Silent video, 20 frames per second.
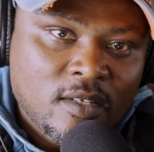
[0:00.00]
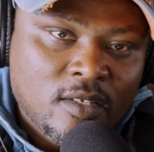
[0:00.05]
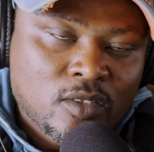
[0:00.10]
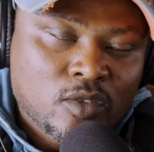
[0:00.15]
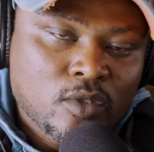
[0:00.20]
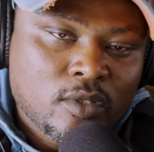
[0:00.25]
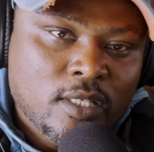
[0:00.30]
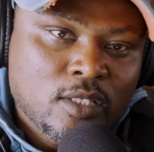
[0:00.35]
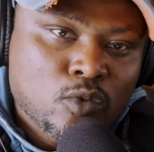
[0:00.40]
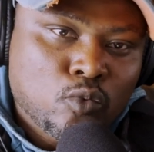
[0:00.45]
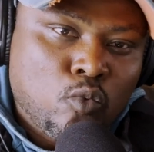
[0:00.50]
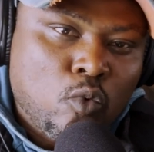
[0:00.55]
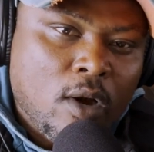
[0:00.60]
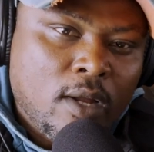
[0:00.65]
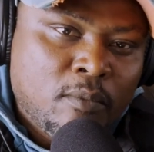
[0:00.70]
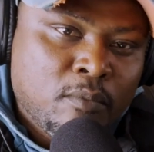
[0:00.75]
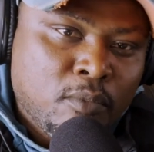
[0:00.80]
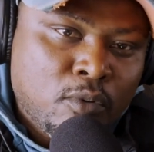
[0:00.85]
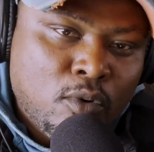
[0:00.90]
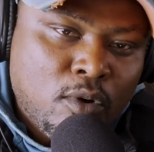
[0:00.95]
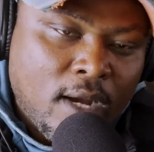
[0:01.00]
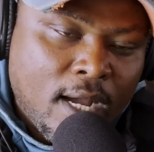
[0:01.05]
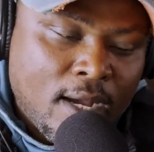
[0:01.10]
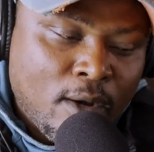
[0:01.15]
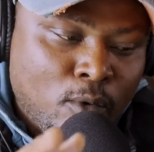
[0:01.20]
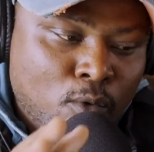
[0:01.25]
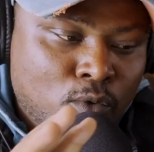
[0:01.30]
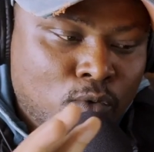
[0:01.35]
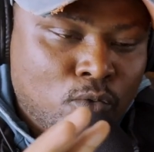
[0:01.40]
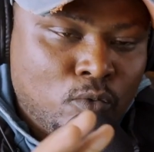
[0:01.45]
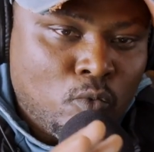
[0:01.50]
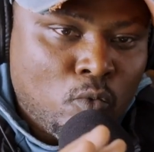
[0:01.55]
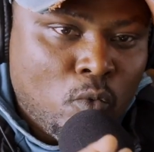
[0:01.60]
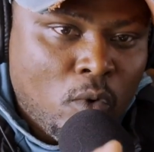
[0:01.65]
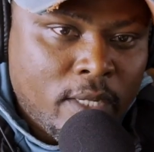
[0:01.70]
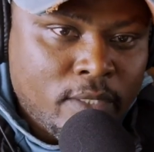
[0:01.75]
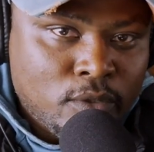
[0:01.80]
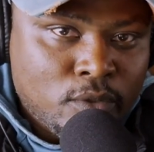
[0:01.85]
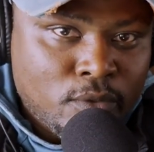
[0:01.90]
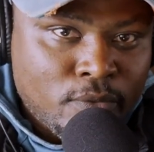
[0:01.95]
So there's one book I would
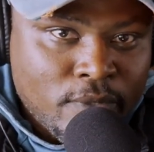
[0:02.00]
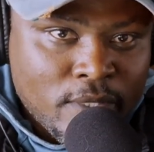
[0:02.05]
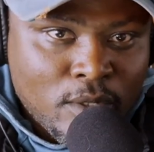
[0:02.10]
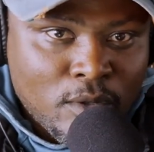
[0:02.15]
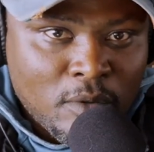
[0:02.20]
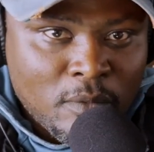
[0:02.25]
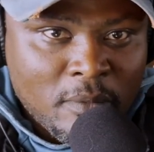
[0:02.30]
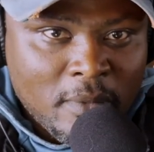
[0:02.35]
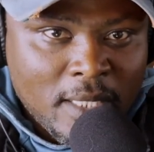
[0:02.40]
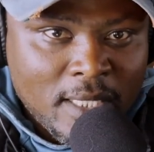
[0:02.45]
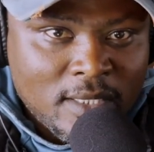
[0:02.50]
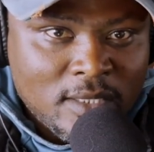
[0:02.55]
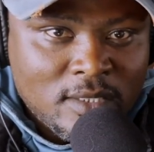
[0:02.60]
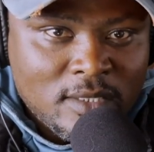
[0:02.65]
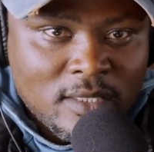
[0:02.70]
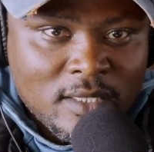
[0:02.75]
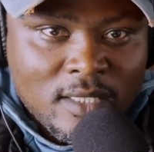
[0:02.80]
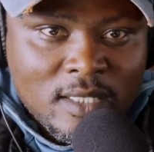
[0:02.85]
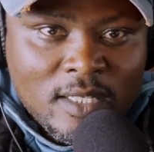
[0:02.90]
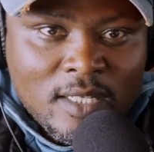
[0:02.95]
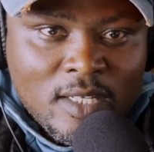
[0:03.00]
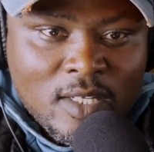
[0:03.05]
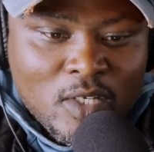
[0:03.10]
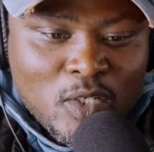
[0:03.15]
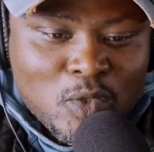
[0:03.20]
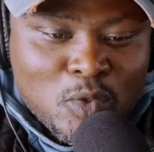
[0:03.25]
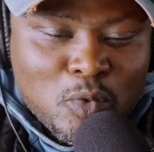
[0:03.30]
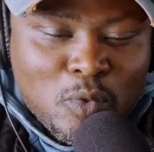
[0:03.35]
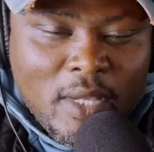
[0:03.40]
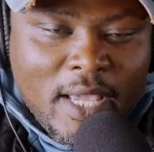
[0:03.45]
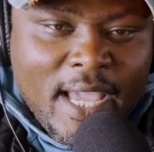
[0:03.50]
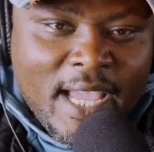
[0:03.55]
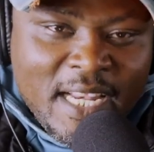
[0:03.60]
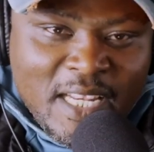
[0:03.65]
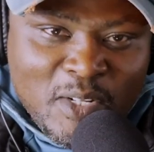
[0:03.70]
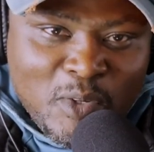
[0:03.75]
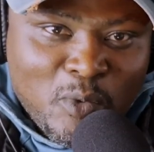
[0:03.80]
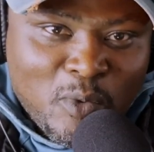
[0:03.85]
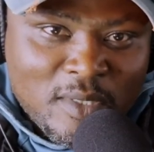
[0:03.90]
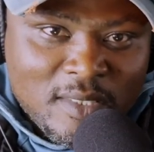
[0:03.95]
want to recommend to
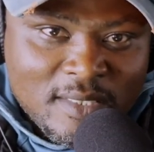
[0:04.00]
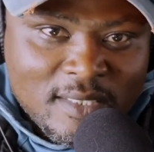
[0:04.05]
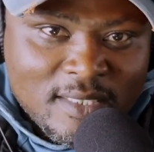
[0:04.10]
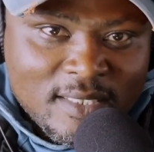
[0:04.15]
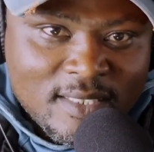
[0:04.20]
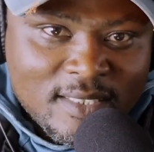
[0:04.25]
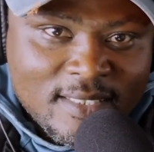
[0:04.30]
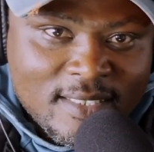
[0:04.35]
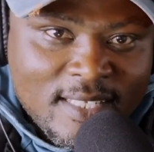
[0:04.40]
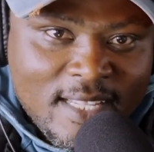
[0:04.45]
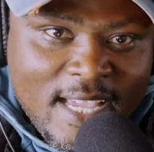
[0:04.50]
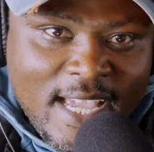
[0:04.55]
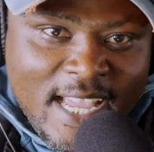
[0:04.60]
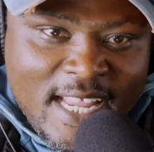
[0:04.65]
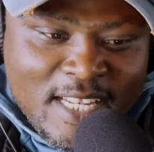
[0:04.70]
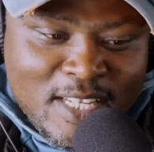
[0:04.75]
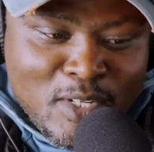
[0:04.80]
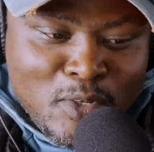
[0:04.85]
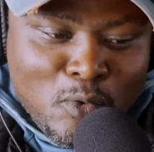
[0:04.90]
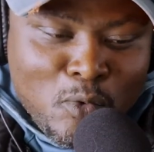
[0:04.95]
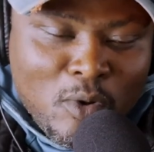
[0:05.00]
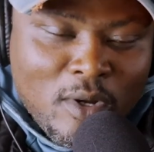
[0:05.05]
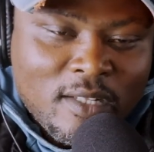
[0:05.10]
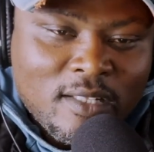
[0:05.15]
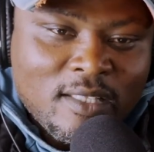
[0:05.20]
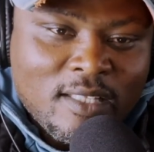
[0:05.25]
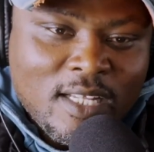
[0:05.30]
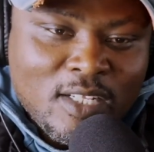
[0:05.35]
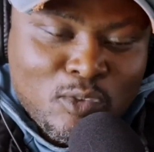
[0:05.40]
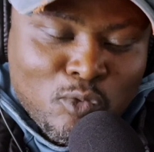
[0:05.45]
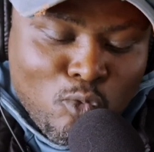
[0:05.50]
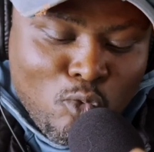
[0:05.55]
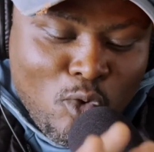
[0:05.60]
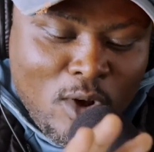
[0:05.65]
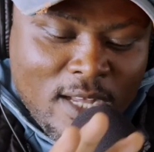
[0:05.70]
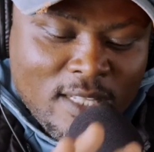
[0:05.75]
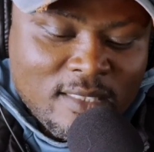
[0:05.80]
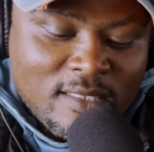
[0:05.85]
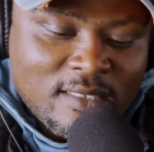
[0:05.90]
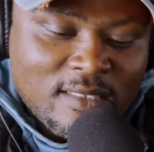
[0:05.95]
anyone that
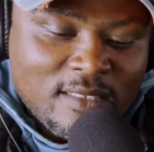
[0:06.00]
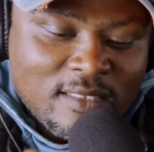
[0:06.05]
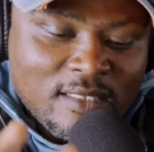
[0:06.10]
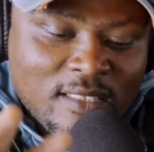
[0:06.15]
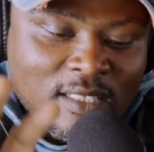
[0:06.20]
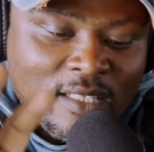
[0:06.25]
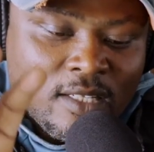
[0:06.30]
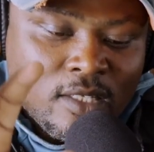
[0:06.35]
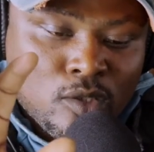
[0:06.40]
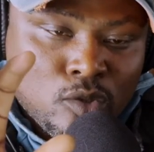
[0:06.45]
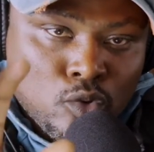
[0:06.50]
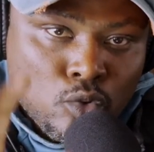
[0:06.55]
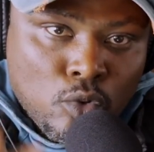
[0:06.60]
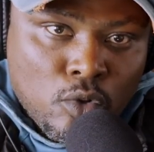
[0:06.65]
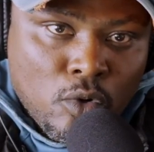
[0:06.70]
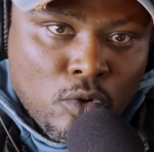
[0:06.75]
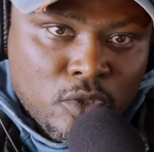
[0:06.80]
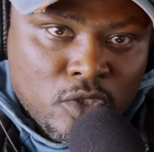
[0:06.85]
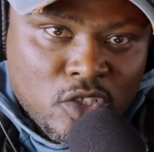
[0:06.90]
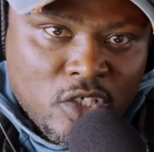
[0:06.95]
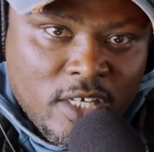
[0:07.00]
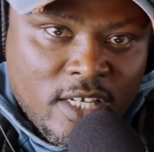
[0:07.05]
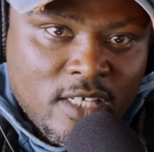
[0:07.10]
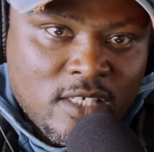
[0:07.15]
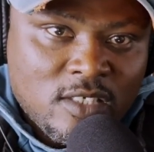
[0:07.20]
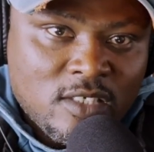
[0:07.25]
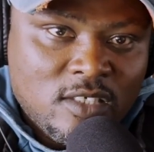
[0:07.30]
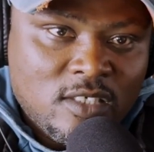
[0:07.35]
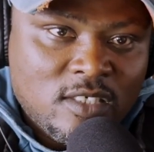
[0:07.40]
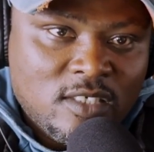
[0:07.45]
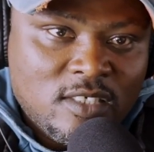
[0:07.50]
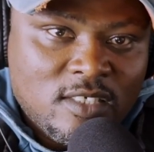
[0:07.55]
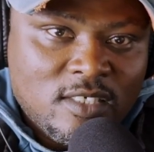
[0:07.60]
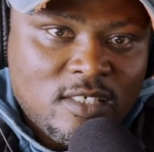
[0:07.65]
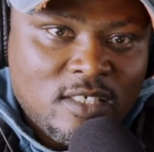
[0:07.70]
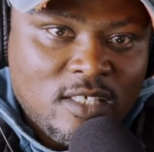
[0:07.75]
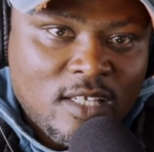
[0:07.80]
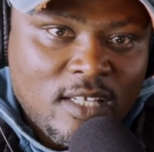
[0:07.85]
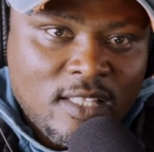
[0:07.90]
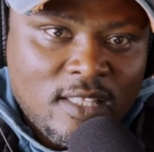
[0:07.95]
wants total change
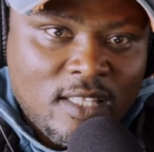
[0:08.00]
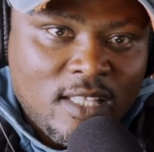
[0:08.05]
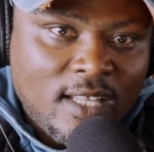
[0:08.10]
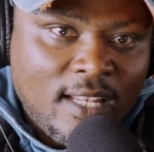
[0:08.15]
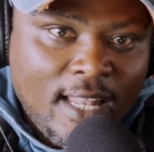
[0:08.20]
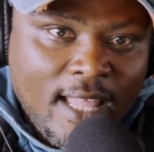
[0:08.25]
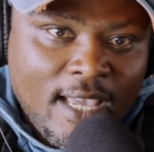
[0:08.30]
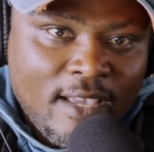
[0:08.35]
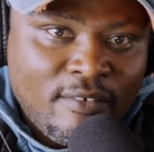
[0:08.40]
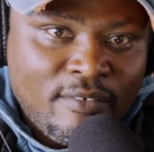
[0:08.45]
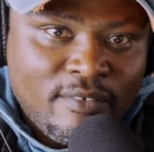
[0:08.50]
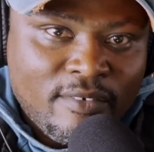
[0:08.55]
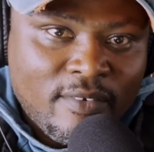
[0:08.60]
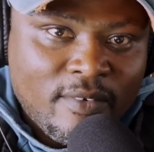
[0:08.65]
in their life.